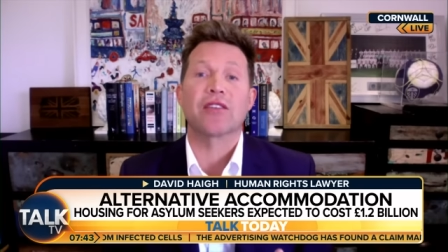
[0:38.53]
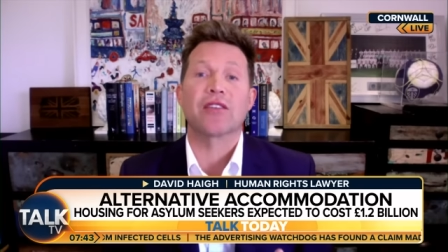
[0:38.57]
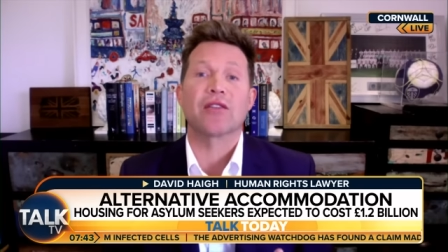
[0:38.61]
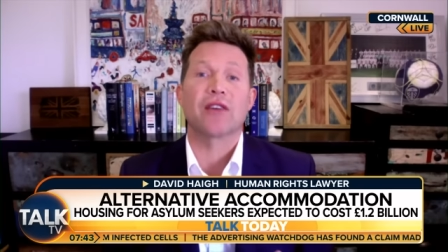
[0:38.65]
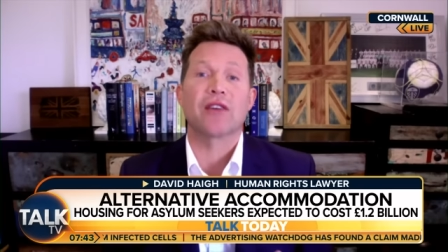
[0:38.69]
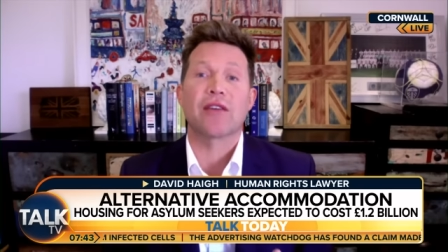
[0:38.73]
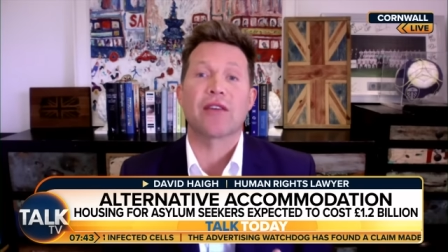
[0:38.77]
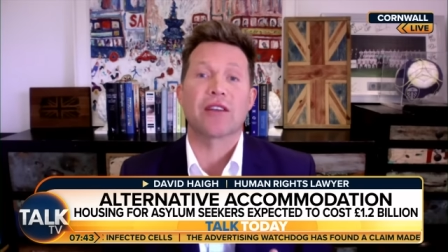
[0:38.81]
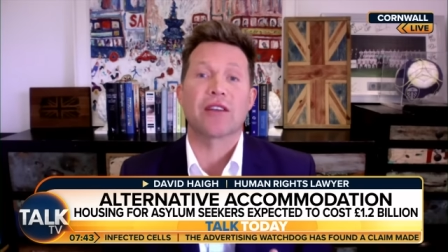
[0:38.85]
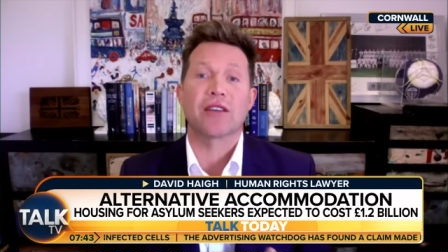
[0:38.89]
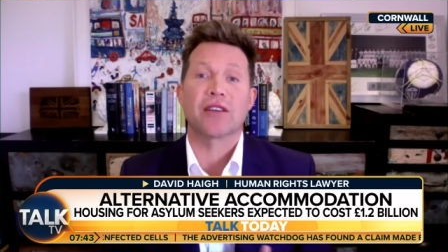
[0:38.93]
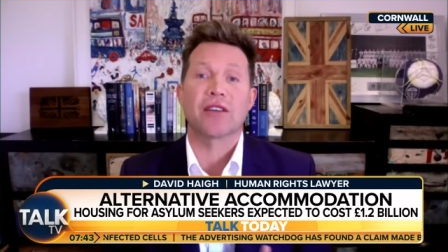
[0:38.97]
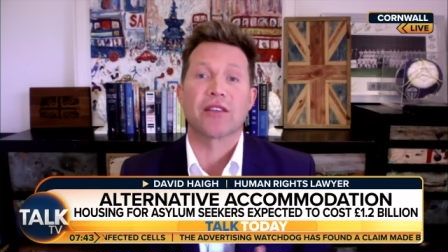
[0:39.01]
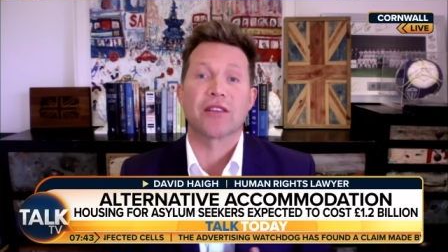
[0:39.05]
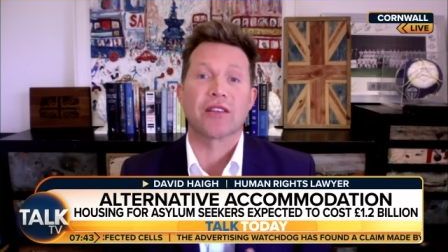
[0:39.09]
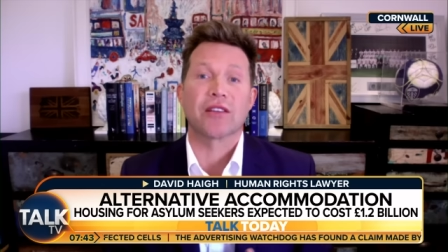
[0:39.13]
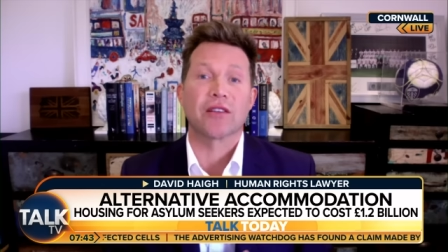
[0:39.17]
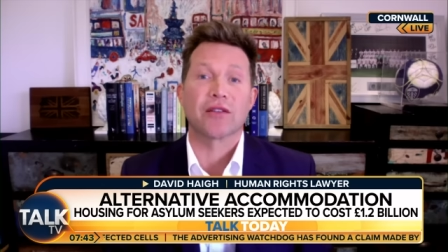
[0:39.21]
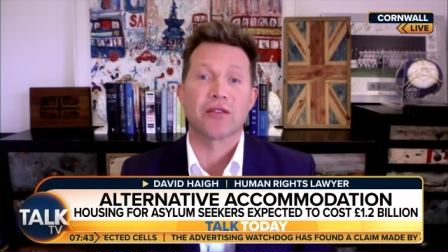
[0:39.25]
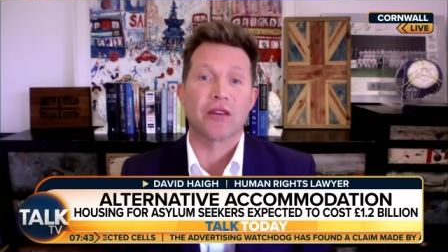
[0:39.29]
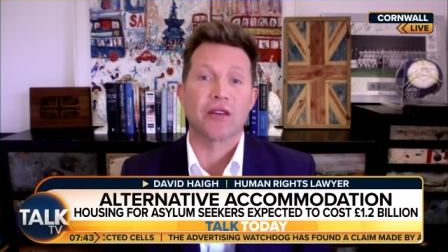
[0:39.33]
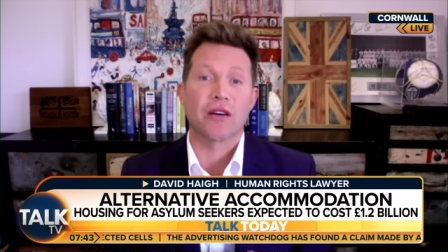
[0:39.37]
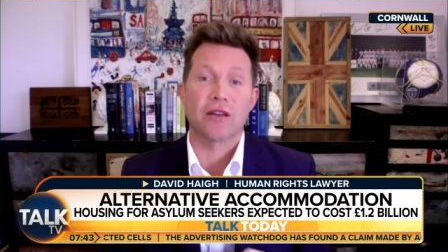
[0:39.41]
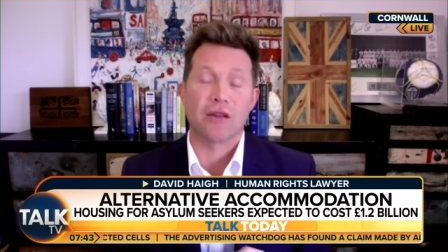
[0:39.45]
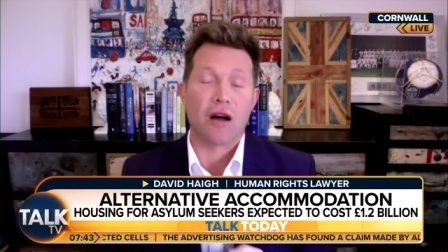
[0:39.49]
of evidence
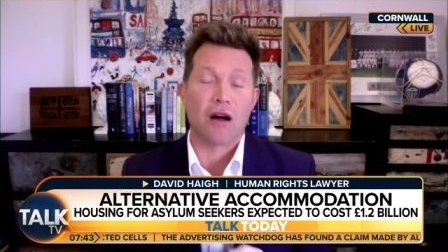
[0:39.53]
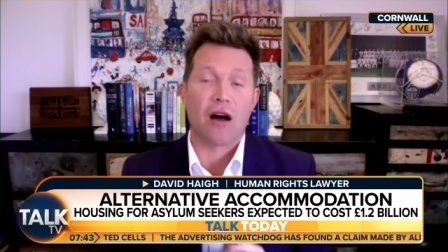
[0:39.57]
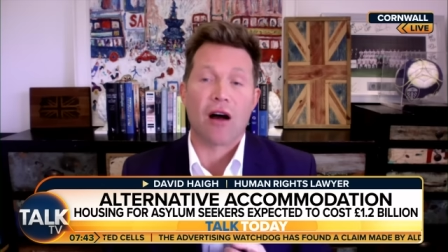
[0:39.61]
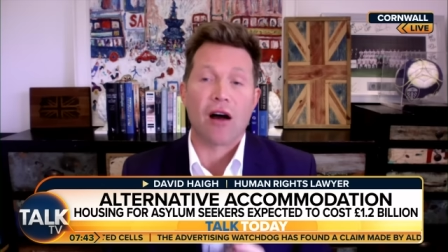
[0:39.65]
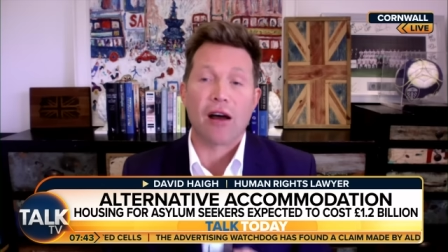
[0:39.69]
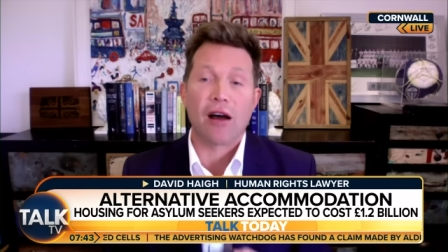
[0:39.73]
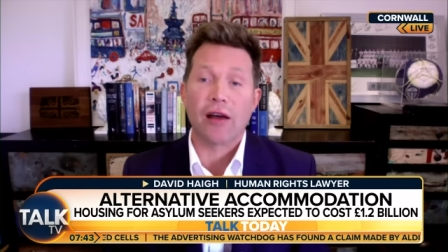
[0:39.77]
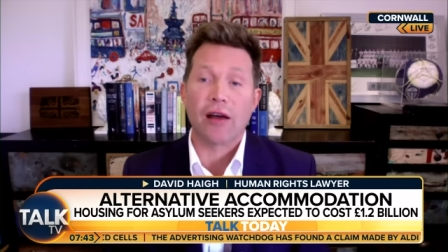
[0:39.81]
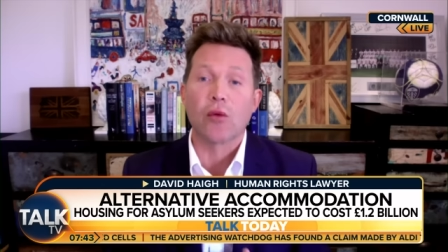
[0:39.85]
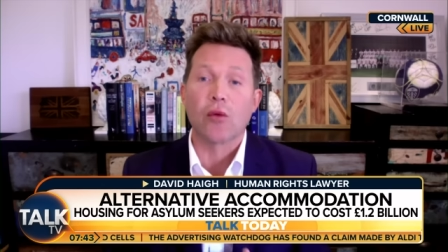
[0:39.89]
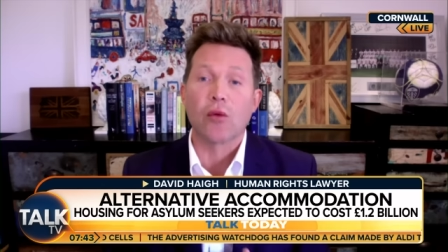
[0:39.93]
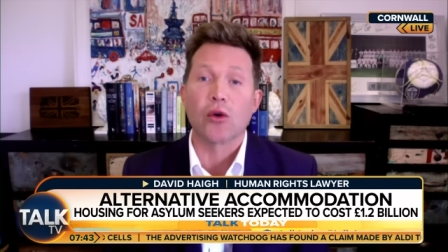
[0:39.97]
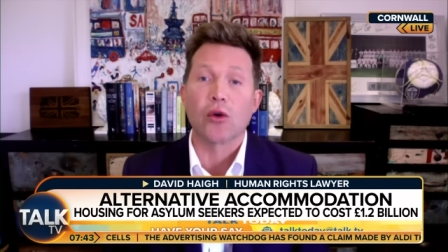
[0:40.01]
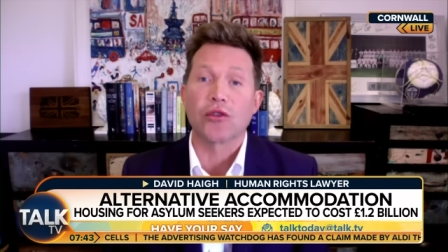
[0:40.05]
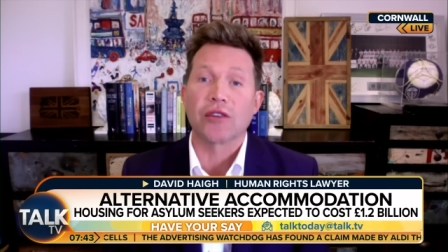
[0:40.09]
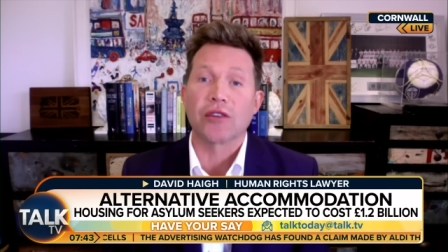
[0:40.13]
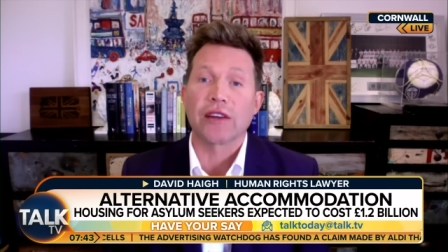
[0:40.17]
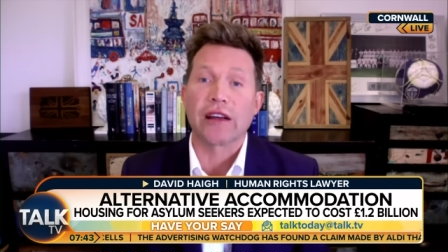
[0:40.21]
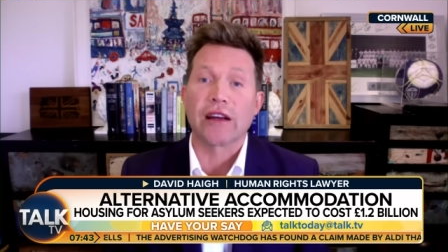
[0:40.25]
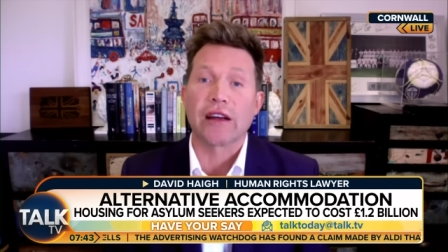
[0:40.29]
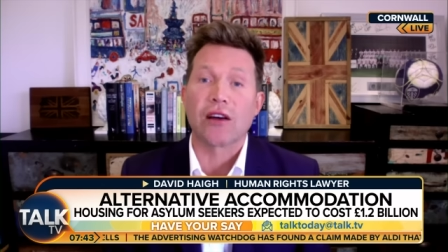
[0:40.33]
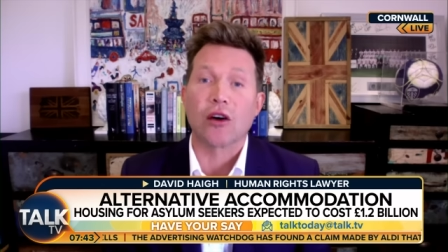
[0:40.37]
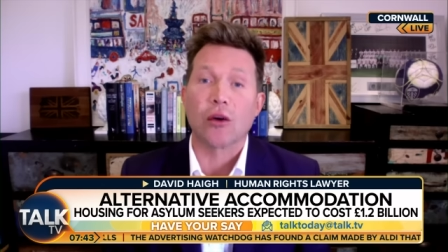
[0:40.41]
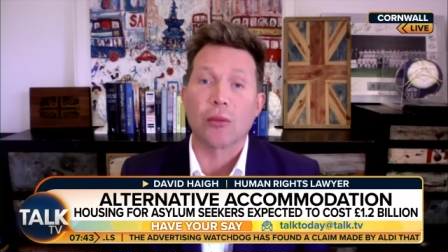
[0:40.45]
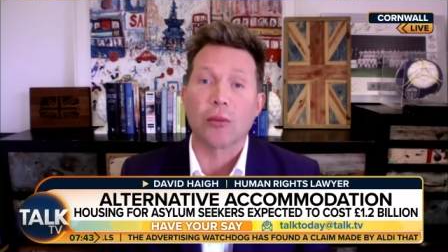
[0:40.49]
of eye-watering
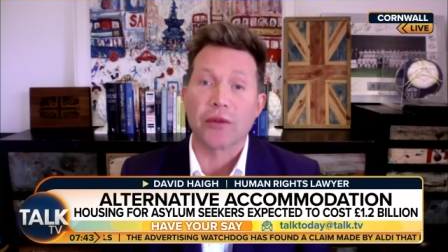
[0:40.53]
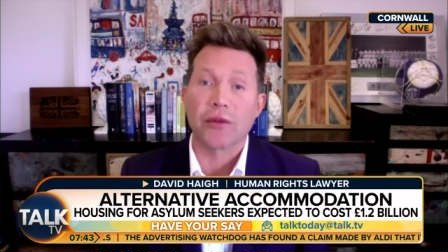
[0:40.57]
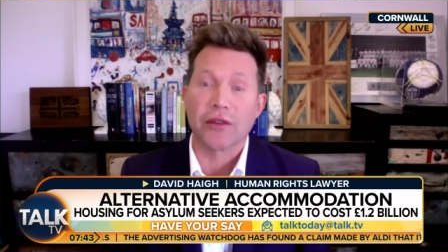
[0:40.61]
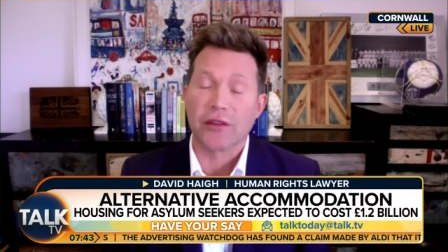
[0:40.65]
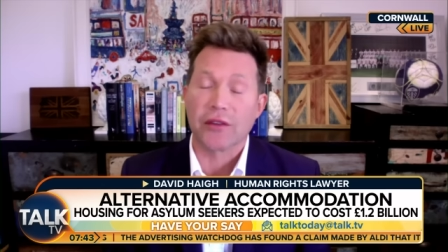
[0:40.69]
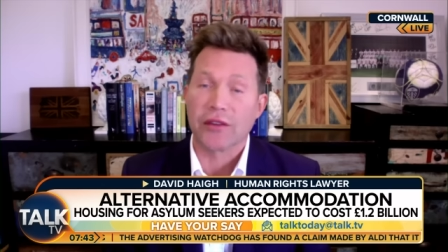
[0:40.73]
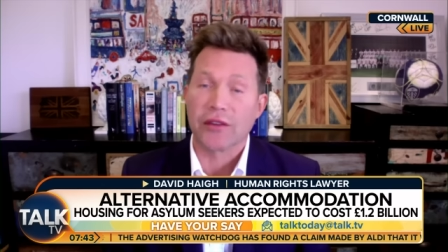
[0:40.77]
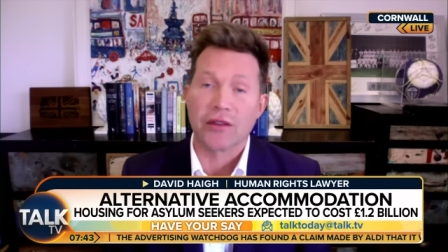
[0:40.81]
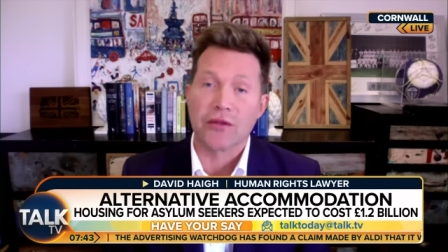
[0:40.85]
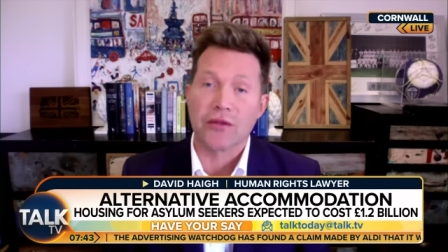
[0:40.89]
incompetence.